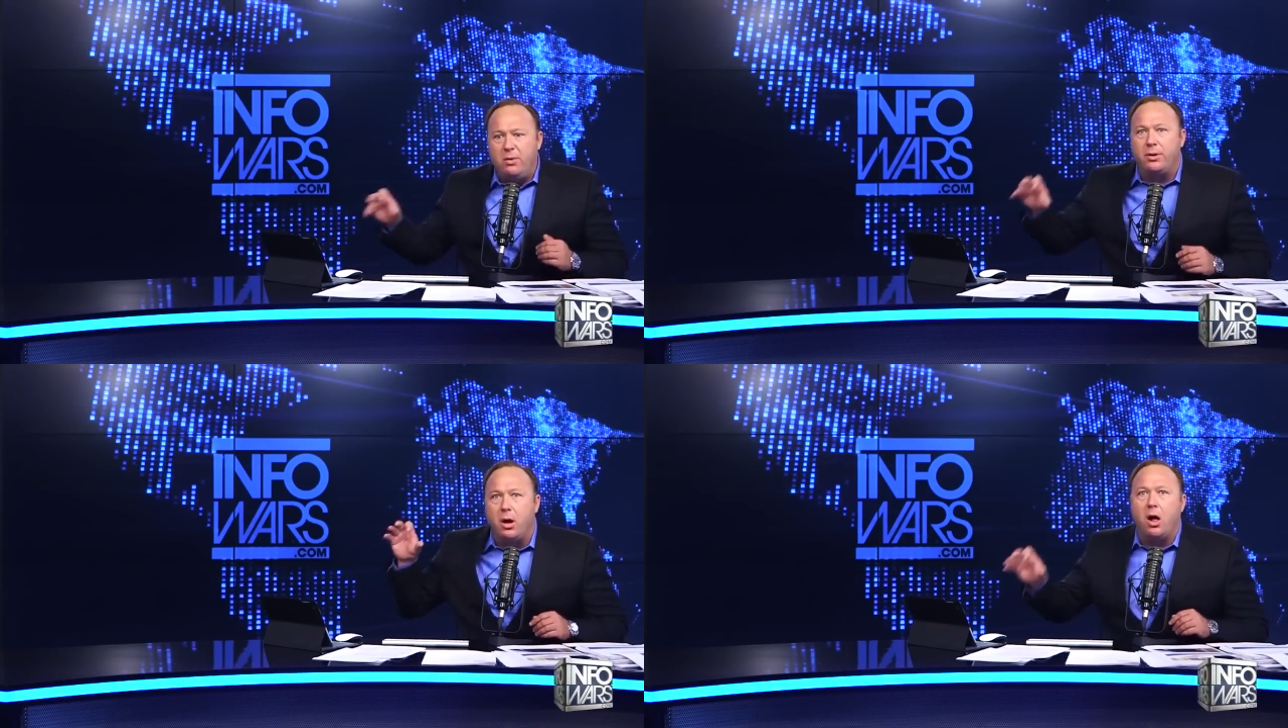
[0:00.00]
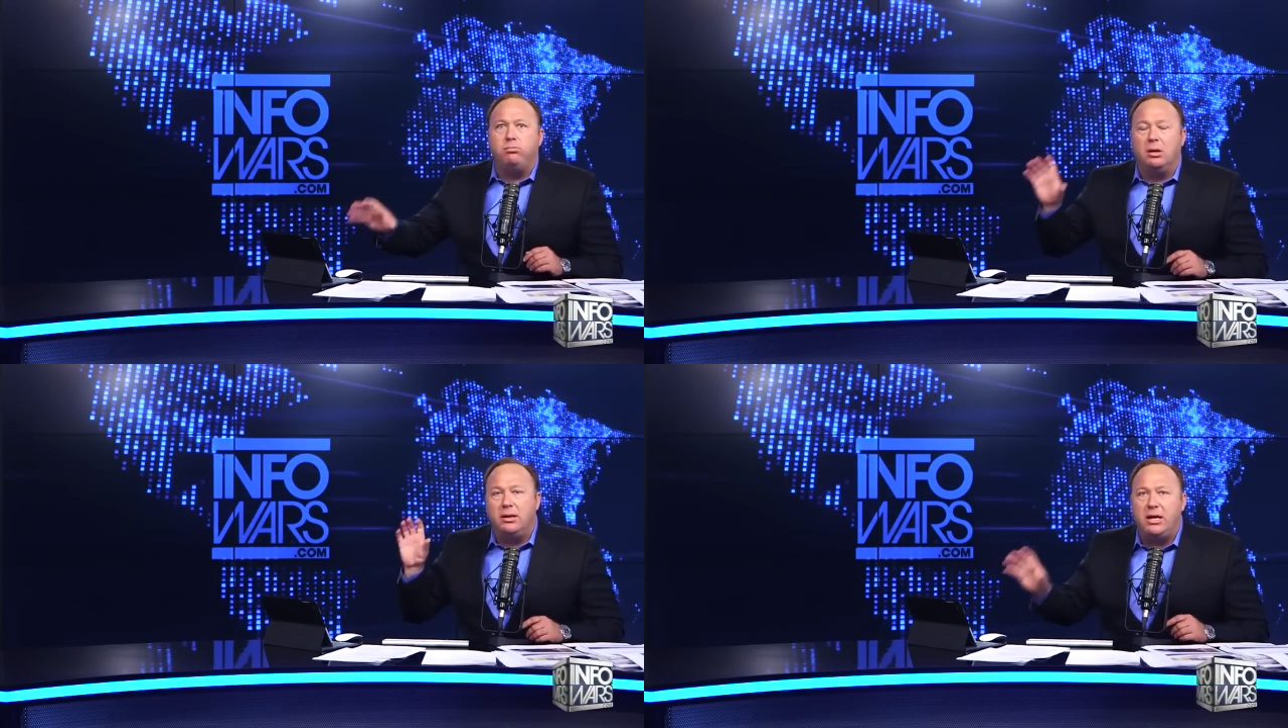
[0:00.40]
would all
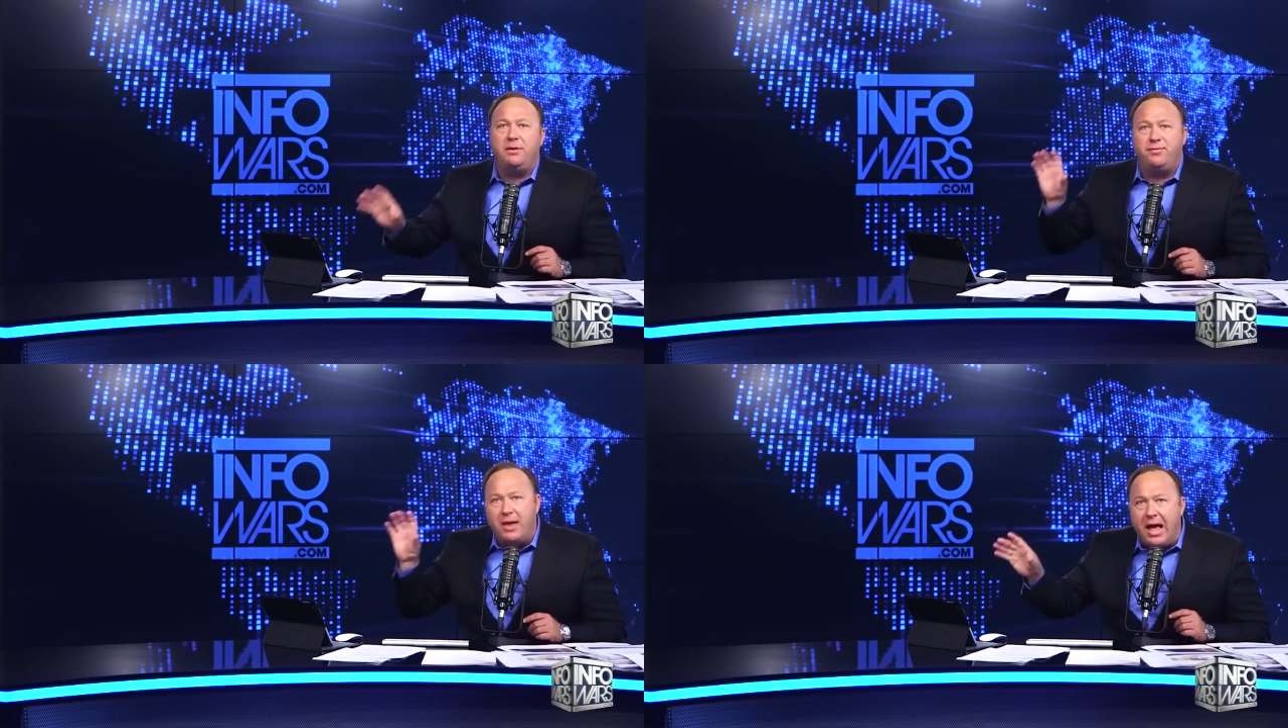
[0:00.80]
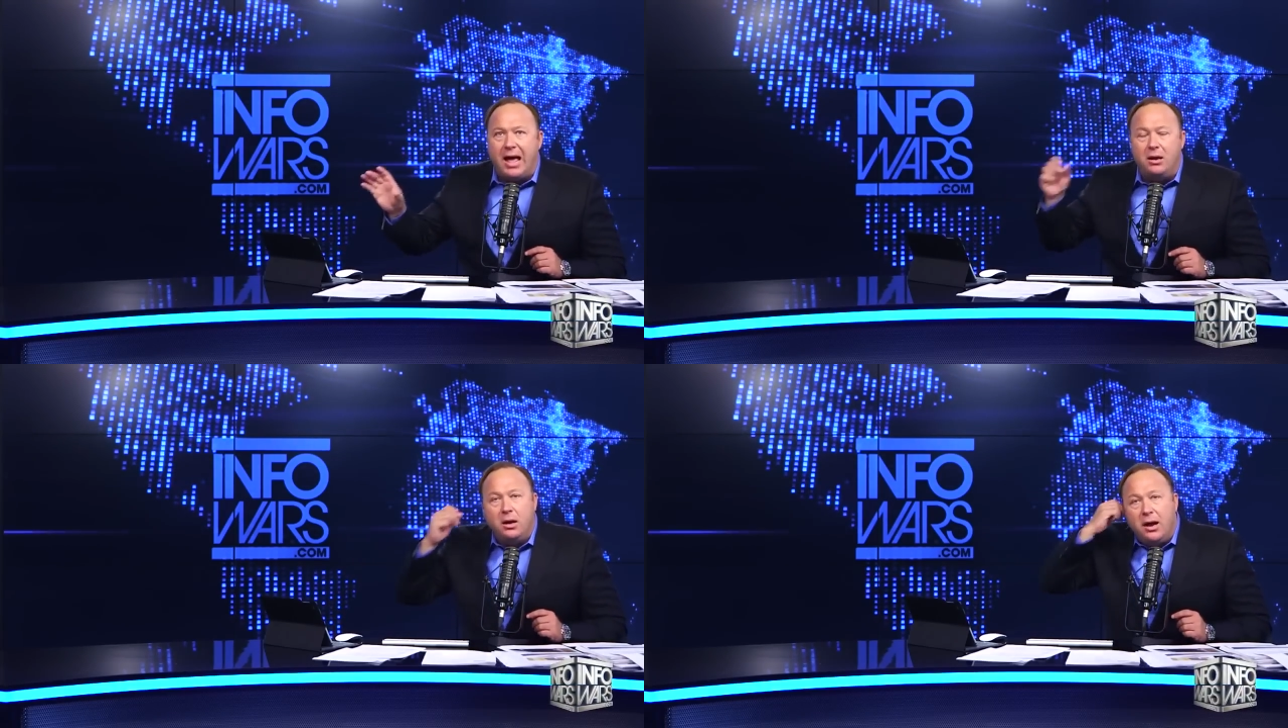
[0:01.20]
believe
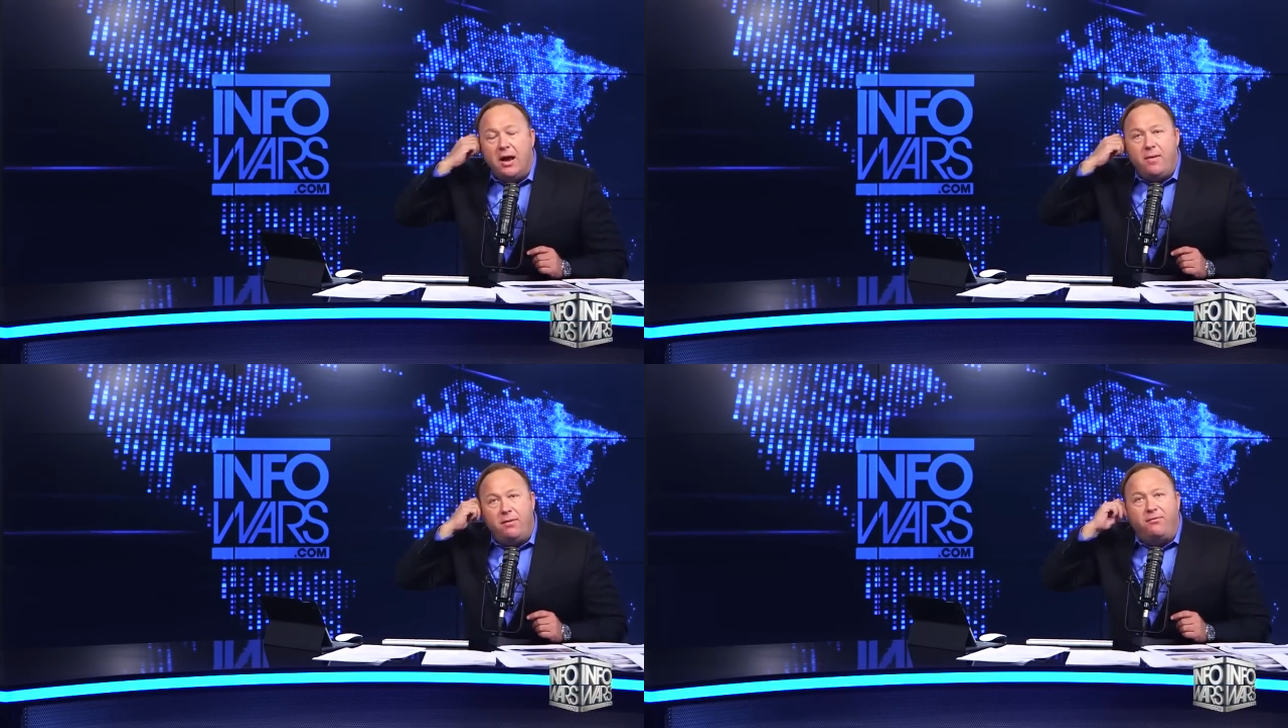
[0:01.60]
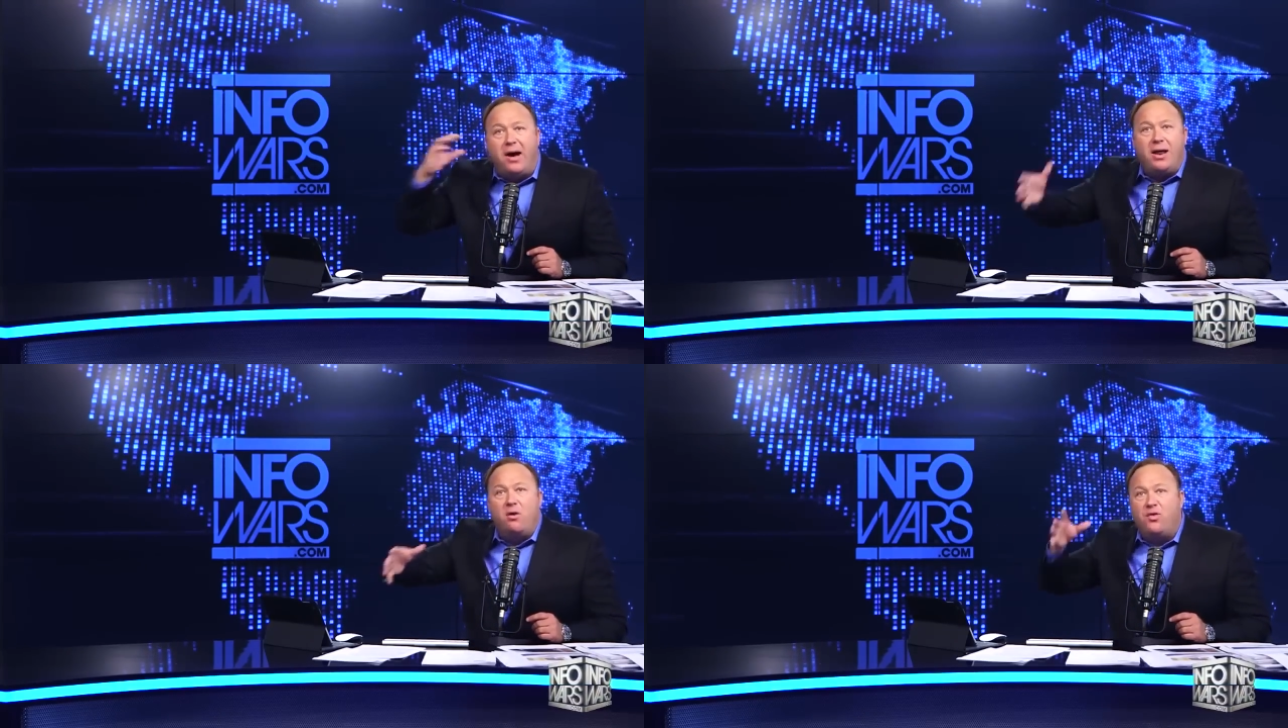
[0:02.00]
that and then
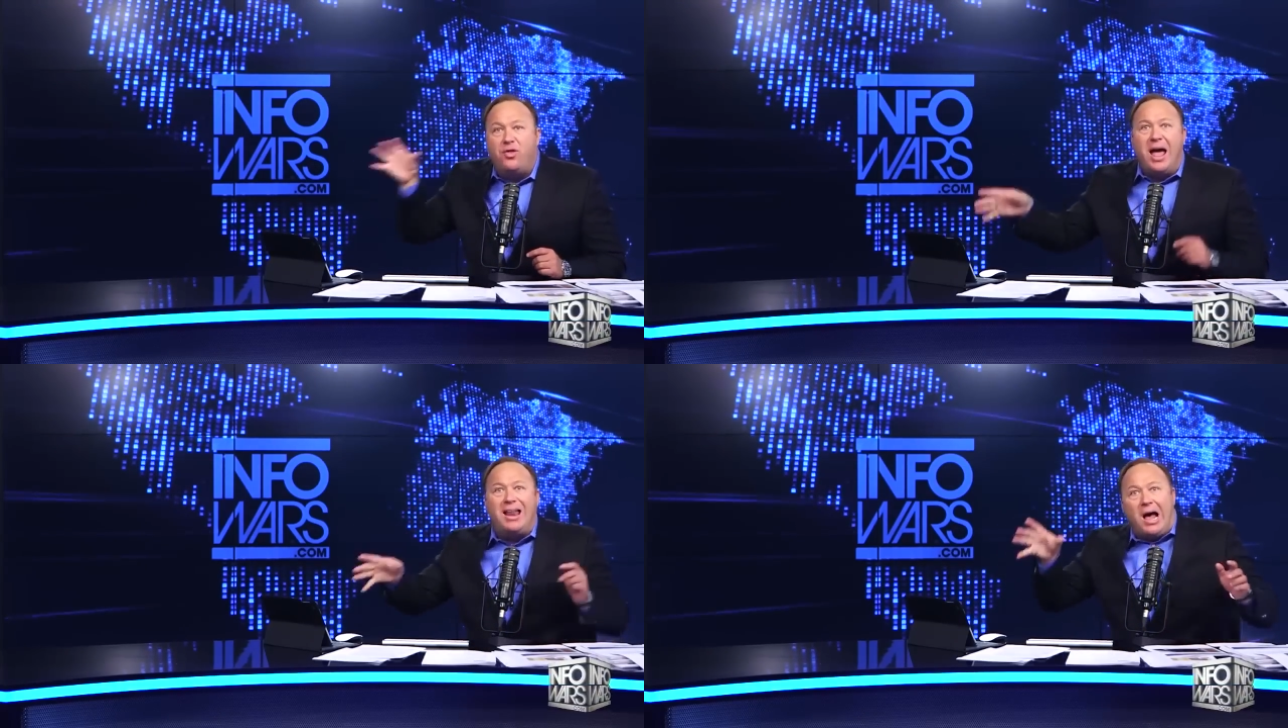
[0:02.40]
fight over that,